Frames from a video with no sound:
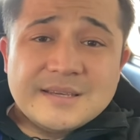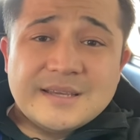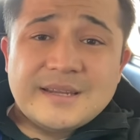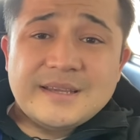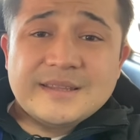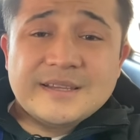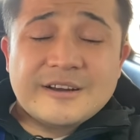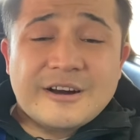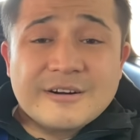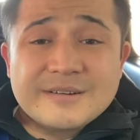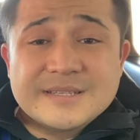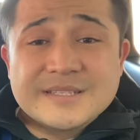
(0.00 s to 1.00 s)
Getting the
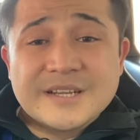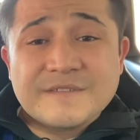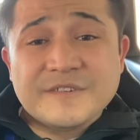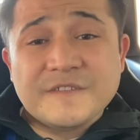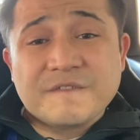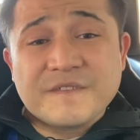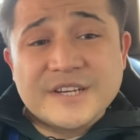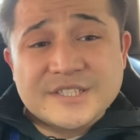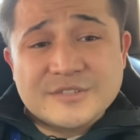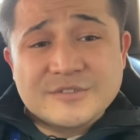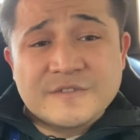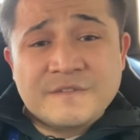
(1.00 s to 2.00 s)
car itself refreshed
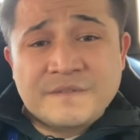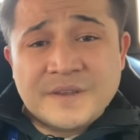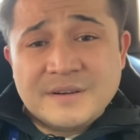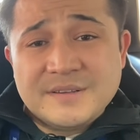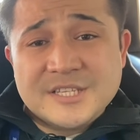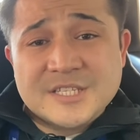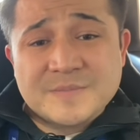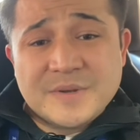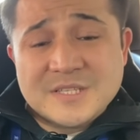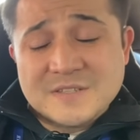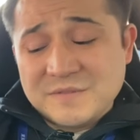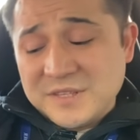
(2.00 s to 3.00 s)
is also very expensive.